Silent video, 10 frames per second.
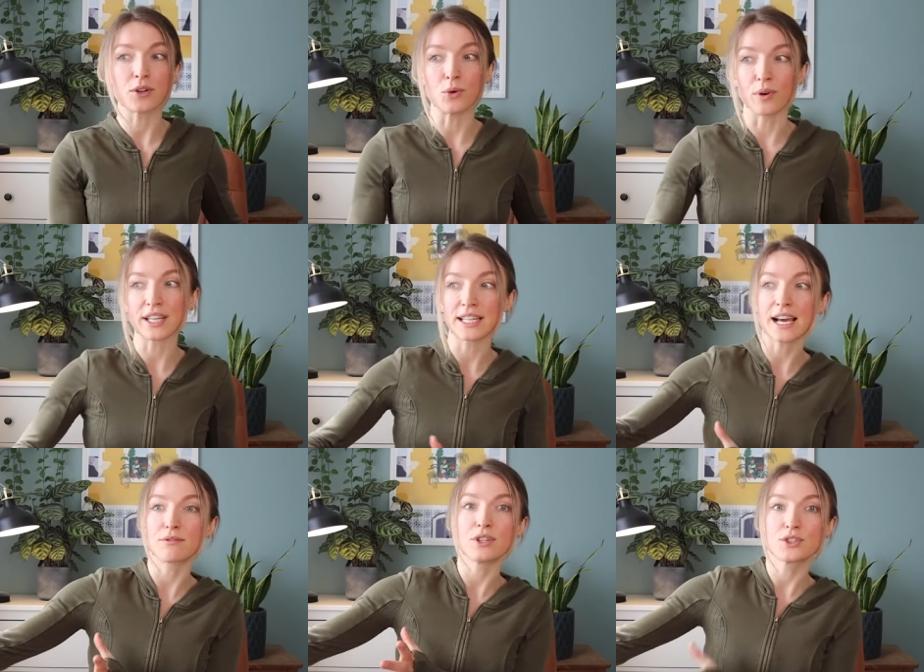or I could
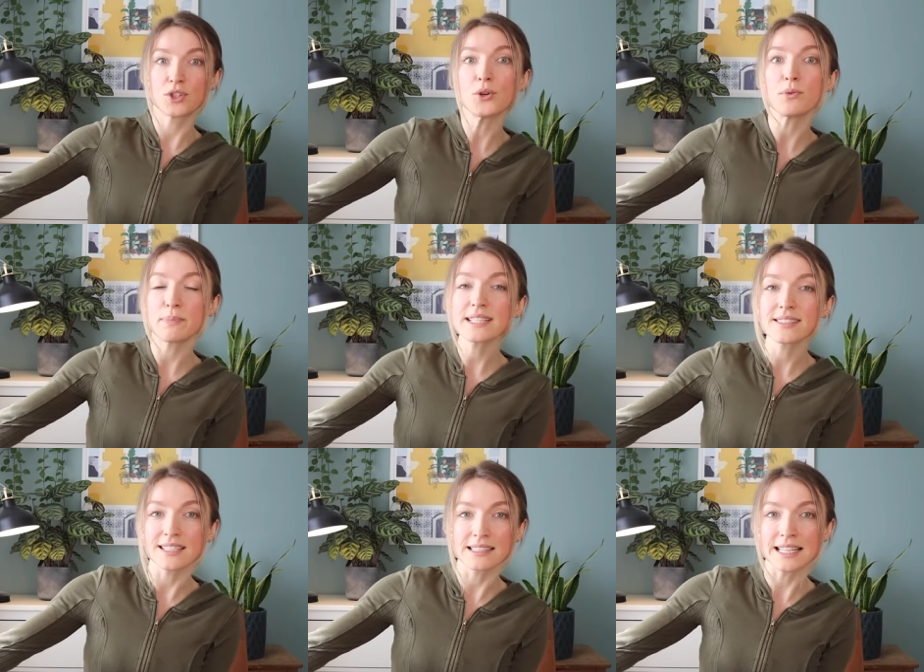have two
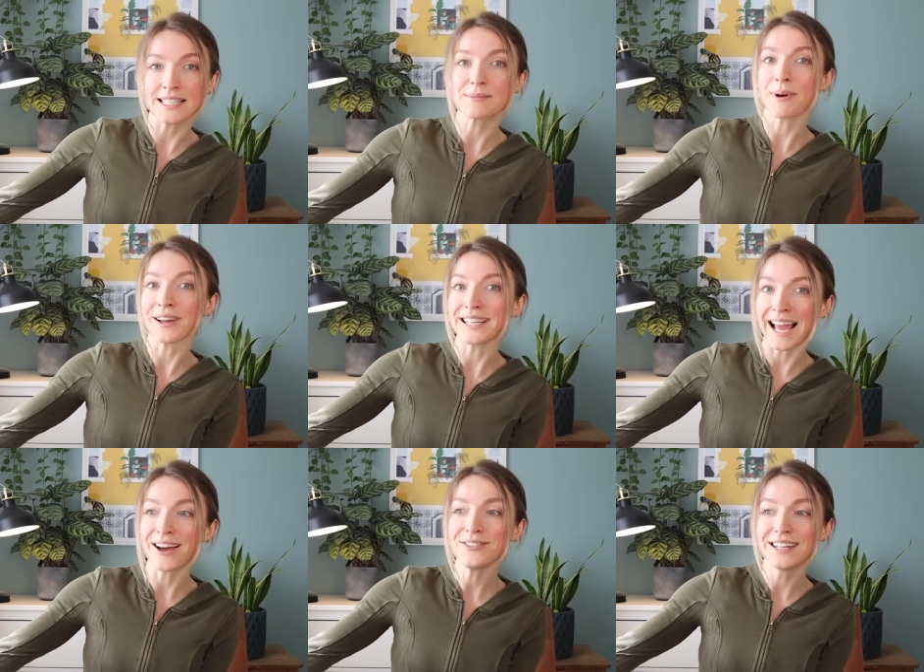businesses by
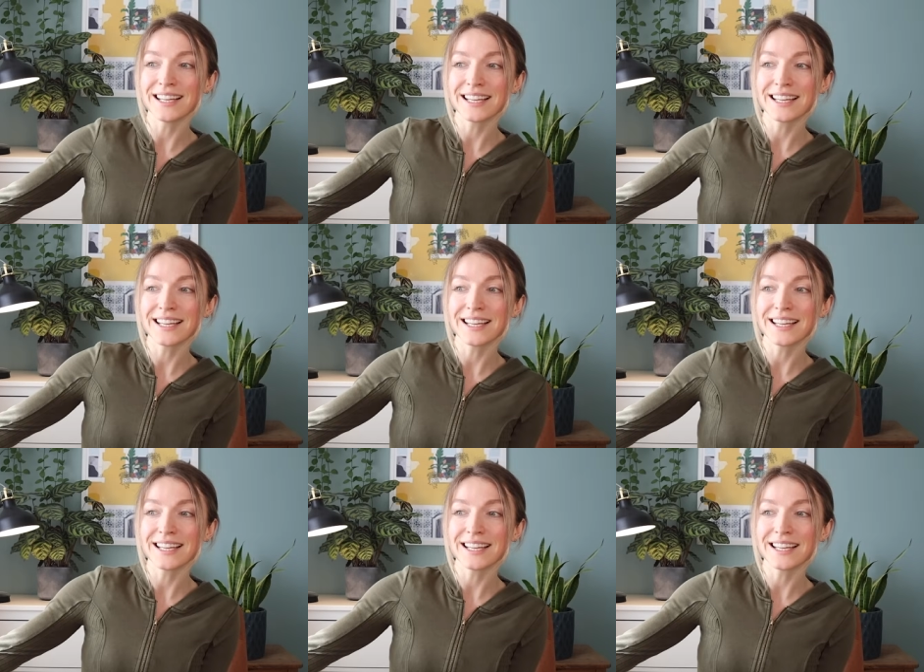now